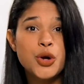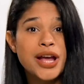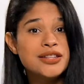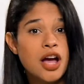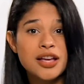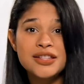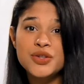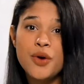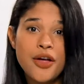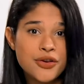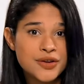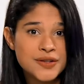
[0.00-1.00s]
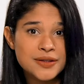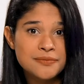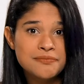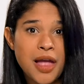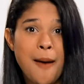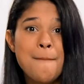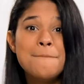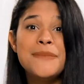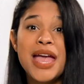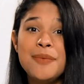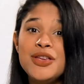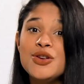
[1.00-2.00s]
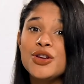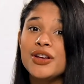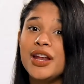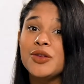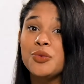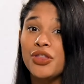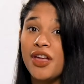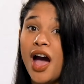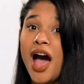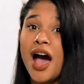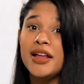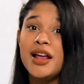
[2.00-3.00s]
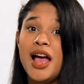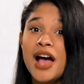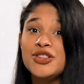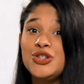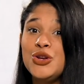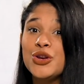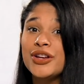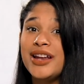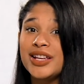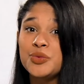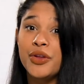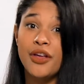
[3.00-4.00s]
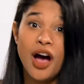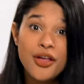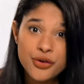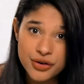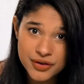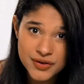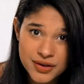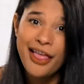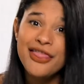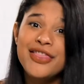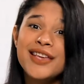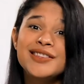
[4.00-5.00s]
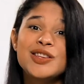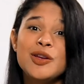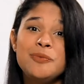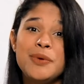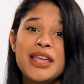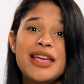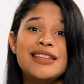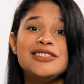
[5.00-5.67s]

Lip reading: try talking to others. Maybe you connect with God as you connect with others. This could be